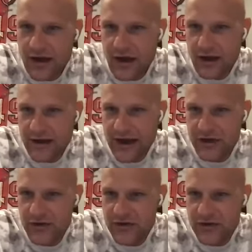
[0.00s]
Uh, can
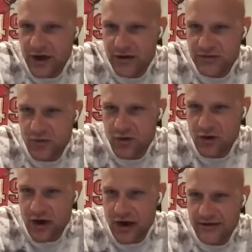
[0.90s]
you touch
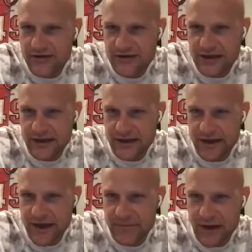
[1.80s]
more on
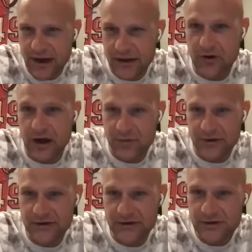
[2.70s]
selling and buying
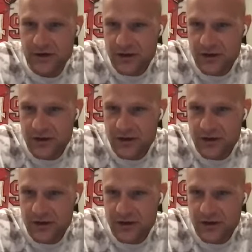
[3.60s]
properties?